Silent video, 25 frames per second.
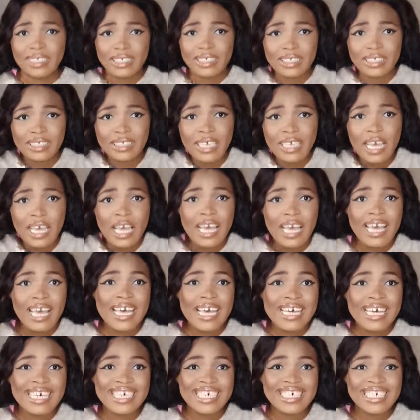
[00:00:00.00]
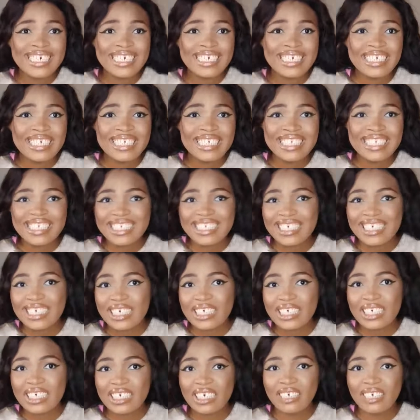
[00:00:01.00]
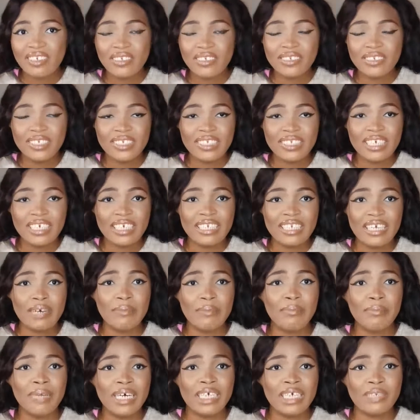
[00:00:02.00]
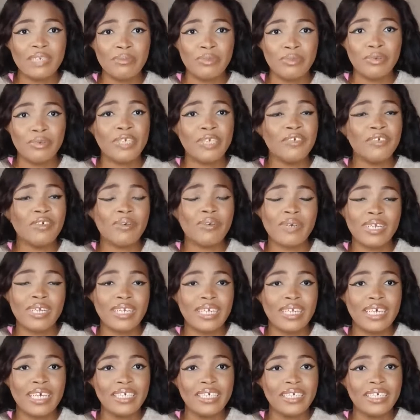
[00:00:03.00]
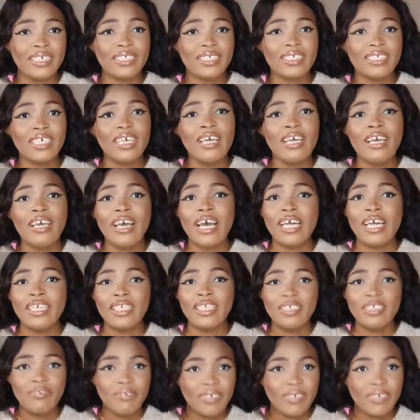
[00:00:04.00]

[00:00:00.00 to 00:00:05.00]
teeth. And I don't think they are that bad, but I don't really like it. I need